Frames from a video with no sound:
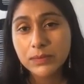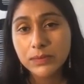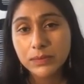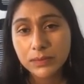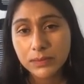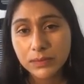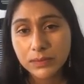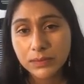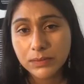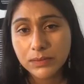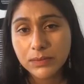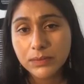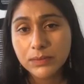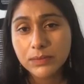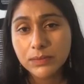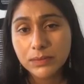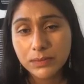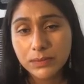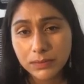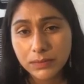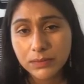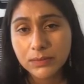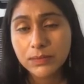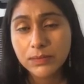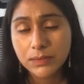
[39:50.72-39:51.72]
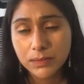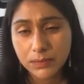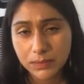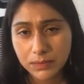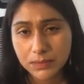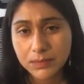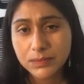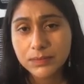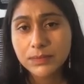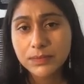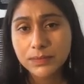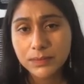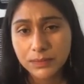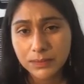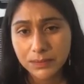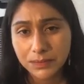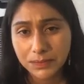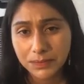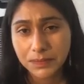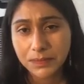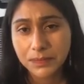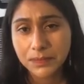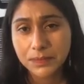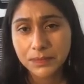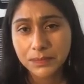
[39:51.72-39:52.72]

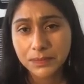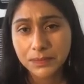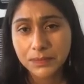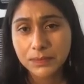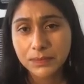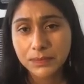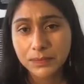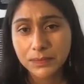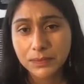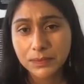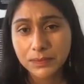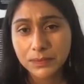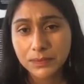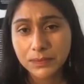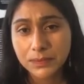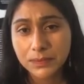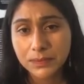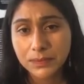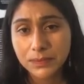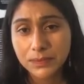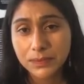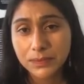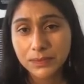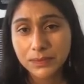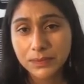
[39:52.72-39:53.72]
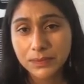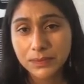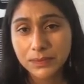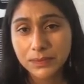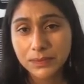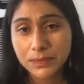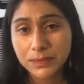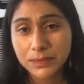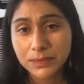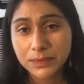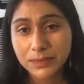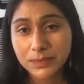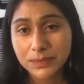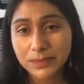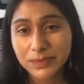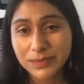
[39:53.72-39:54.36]
No words are spoken by the person on screen.